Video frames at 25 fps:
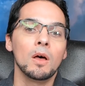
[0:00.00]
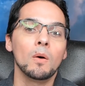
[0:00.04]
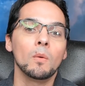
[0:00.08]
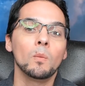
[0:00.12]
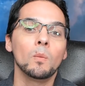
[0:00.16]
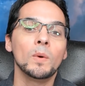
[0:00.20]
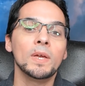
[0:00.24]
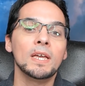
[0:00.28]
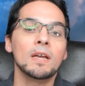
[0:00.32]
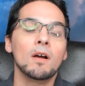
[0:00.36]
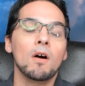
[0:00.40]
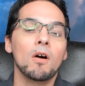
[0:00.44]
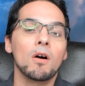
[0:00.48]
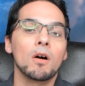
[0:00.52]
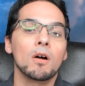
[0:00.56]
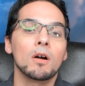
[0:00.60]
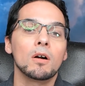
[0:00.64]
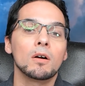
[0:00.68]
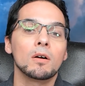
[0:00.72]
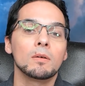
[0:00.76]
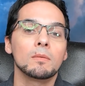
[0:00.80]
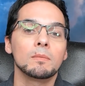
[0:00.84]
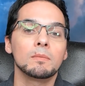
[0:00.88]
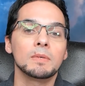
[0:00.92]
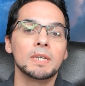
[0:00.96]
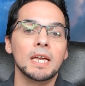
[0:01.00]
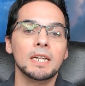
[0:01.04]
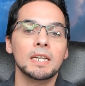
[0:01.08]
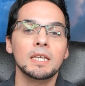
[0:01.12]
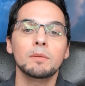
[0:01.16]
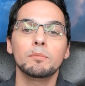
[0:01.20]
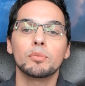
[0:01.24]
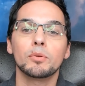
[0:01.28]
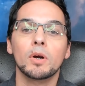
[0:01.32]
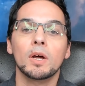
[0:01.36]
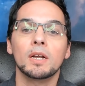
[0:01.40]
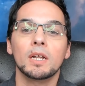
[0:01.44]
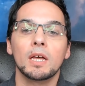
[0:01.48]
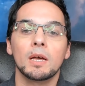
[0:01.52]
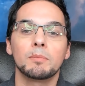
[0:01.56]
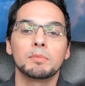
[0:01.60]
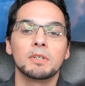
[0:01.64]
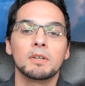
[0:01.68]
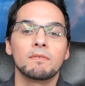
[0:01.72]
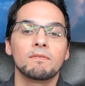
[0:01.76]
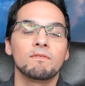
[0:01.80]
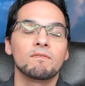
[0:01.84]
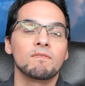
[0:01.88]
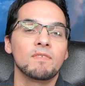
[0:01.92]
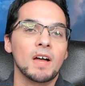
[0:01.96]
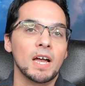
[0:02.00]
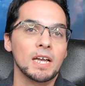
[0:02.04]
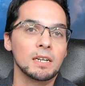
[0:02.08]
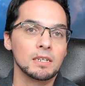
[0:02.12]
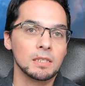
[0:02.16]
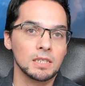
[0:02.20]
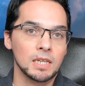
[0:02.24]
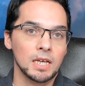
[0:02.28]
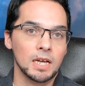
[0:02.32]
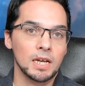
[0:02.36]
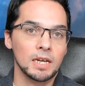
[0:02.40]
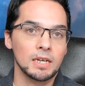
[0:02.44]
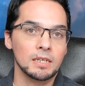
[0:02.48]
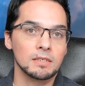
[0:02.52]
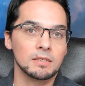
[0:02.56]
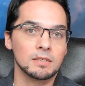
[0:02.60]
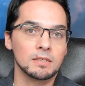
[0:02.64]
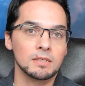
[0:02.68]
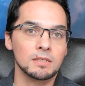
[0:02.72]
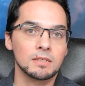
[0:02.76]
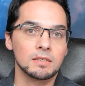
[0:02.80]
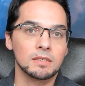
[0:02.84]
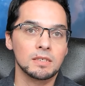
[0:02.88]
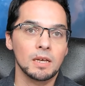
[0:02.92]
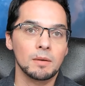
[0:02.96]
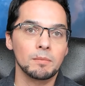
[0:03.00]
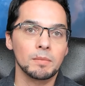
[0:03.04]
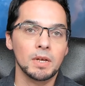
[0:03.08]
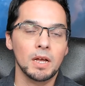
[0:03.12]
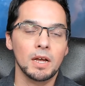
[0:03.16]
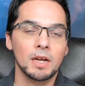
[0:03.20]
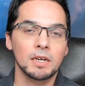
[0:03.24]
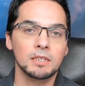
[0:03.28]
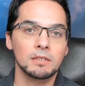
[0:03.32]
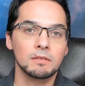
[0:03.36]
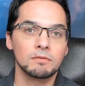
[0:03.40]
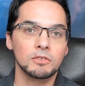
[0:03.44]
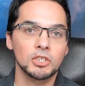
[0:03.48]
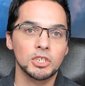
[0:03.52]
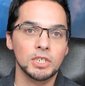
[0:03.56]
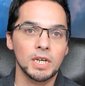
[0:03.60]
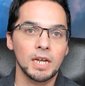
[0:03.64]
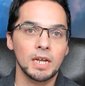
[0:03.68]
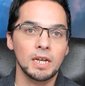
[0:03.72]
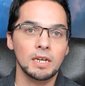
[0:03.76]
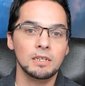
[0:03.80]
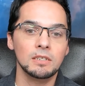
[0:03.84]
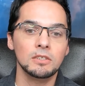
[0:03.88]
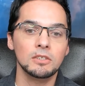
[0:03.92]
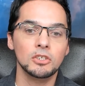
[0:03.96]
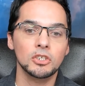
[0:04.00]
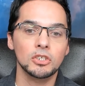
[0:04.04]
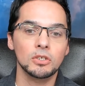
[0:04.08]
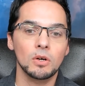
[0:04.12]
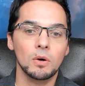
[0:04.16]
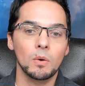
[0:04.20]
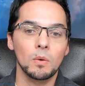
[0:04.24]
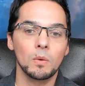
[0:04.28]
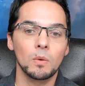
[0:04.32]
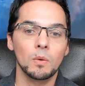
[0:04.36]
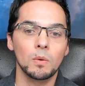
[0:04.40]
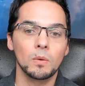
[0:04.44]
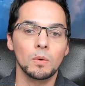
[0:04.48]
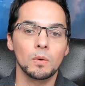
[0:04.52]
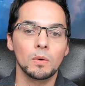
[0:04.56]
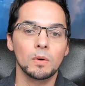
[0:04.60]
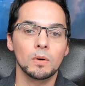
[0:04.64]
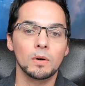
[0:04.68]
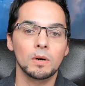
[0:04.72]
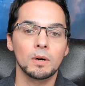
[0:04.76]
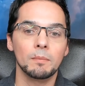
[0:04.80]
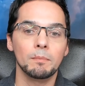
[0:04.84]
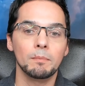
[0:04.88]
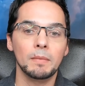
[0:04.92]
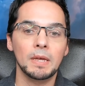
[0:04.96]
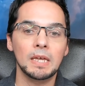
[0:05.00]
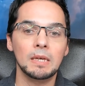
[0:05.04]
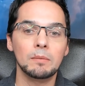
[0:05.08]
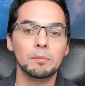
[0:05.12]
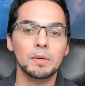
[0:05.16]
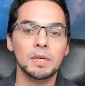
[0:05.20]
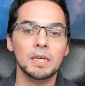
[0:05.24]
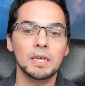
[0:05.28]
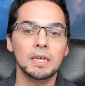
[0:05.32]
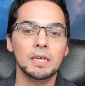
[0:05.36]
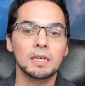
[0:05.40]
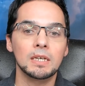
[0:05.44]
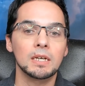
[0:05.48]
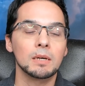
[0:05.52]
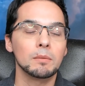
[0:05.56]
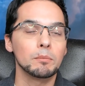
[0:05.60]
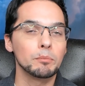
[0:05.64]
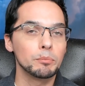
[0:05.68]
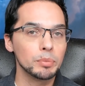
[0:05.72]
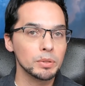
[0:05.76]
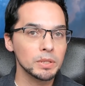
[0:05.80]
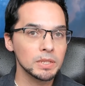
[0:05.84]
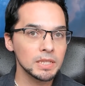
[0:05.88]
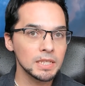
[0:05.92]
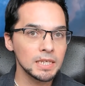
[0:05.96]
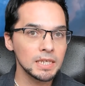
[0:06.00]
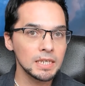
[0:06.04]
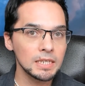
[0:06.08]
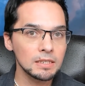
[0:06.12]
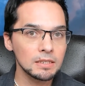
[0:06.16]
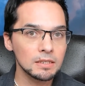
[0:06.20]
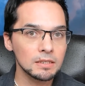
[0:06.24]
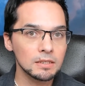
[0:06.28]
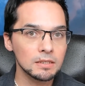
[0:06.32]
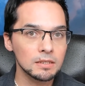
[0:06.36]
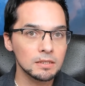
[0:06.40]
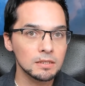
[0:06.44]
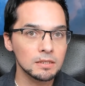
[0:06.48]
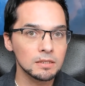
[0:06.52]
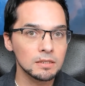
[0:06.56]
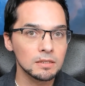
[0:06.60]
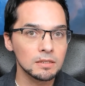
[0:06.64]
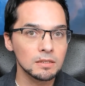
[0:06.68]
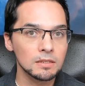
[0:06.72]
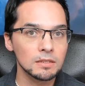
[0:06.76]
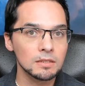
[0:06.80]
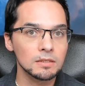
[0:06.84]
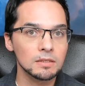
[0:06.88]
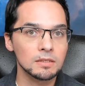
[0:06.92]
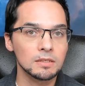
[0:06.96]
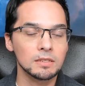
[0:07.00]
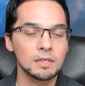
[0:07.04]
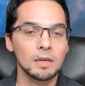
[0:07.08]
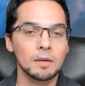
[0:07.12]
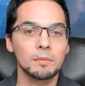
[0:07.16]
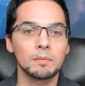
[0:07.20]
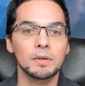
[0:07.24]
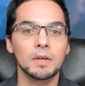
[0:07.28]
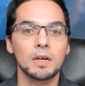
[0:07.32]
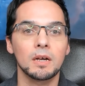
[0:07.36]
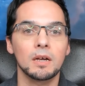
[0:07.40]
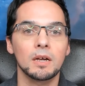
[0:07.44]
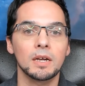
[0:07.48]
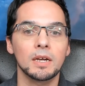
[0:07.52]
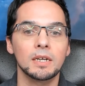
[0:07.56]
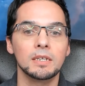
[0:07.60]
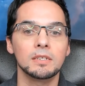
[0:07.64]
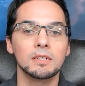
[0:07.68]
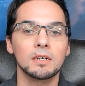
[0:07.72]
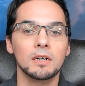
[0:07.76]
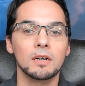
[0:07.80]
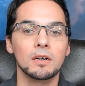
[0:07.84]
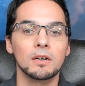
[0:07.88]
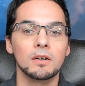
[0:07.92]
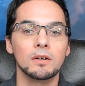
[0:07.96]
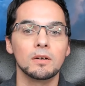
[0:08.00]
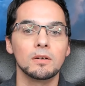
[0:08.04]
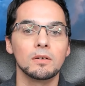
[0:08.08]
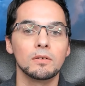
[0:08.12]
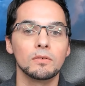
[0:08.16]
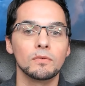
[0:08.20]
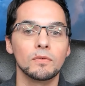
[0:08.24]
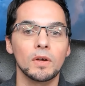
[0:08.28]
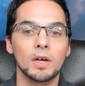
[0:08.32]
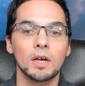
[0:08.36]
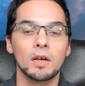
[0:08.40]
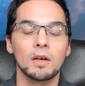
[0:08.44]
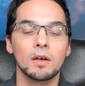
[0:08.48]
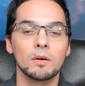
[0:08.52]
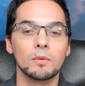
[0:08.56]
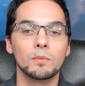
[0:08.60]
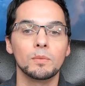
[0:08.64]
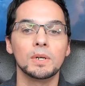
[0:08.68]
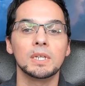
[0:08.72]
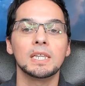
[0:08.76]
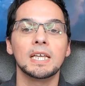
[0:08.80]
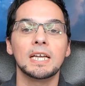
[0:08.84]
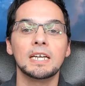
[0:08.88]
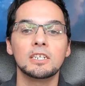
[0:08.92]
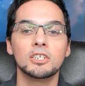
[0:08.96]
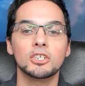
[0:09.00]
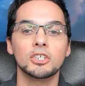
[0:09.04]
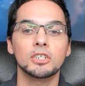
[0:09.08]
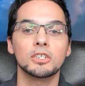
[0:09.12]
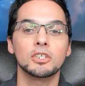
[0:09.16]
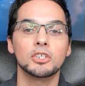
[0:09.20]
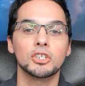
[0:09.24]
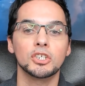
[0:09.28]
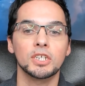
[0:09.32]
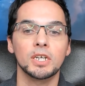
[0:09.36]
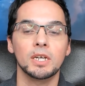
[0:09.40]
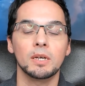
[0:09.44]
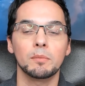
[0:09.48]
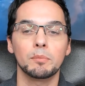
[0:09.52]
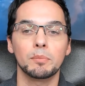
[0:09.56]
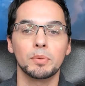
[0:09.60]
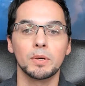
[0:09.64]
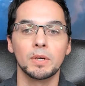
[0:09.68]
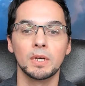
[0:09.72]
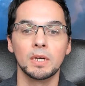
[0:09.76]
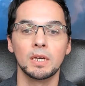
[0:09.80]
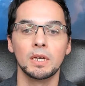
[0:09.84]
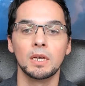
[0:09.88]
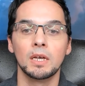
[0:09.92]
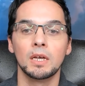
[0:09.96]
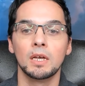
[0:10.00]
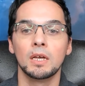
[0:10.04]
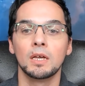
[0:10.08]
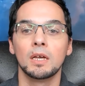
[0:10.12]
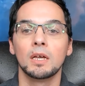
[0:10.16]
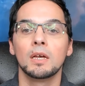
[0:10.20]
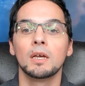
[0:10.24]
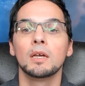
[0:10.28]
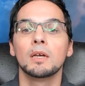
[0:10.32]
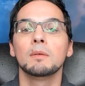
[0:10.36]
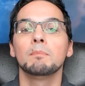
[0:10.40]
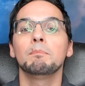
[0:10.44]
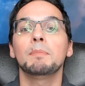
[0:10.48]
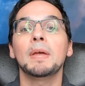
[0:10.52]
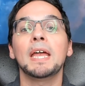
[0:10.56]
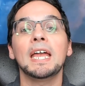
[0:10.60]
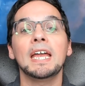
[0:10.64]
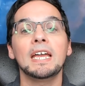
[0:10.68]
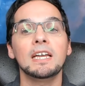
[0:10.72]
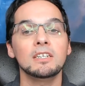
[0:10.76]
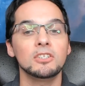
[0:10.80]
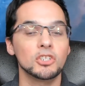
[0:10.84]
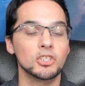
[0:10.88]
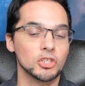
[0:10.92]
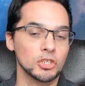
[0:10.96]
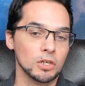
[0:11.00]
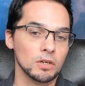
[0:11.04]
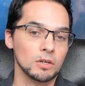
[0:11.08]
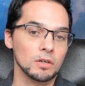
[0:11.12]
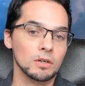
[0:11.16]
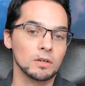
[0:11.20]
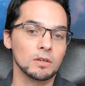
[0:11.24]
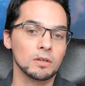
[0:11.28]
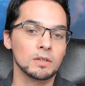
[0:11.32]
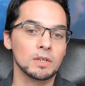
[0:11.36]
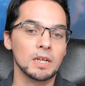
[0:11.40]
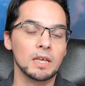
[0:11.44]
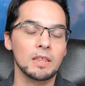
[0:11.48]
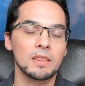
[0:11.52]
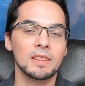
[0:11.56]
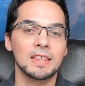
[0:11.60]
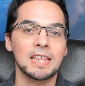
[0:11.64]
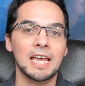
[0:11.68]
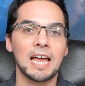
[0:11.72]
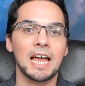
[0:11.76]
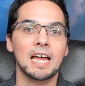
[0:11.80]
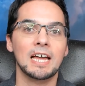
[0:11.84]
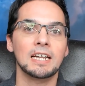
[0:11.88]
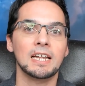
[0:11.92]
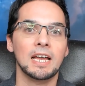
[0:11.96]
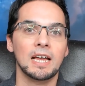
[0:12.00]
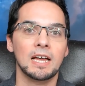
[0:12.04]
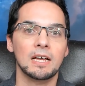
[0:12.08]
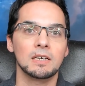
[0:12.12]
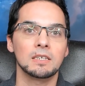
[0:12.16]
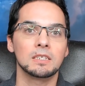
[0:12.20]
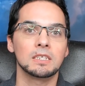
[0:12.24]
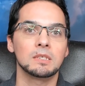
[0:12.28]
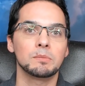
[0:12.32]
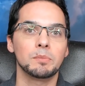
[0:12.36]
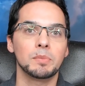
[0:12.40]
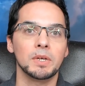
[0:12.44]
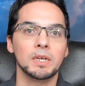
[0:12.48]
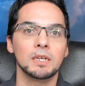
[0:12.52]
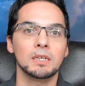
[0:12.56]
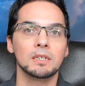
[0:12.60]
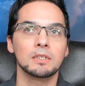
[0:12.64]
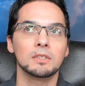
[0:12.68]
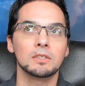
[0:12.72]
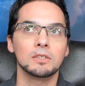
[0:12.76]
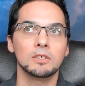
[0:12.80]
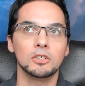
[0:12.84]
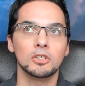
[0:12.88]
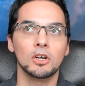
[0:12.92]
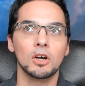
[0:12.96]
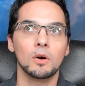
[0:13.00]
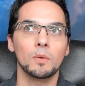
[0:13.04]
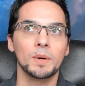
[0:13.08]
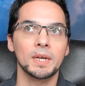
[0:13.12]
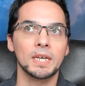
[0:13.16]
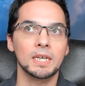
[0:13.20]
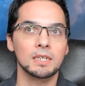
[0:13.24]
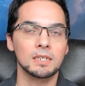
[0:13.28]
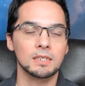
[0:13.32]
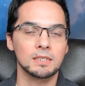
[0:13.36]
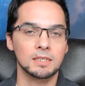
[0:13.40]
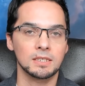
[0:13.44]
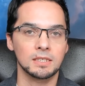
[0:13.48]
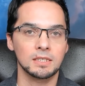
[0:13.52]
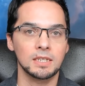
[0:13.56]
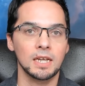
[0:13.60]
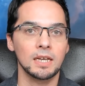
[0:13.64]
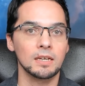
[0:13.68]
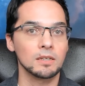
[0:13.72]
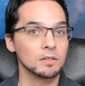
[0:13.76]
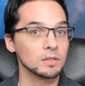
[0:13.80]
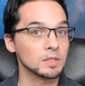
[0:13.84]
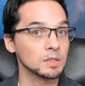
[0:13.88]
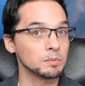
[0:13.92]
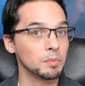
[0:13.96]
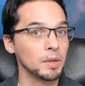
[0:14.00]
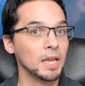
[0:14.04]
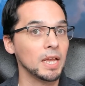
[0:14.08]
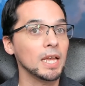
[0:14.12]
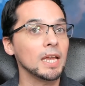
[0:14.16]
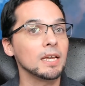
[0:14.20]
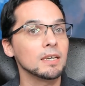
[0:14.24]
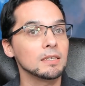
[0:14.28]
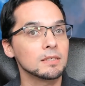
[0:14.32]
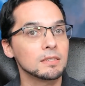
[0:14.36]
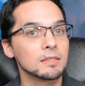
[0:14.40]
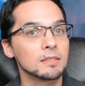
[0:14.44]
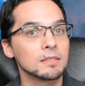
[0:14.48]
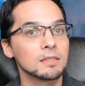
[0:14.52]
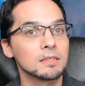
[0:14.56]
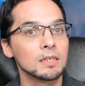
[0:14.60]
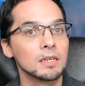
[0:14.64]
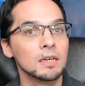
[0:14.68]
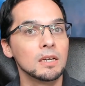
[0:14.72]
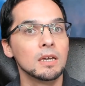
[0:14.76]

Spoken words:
we are getting brought up to finalize some kind of change or maybe complete some kind of relationship page turn that has been going at a snail's pace.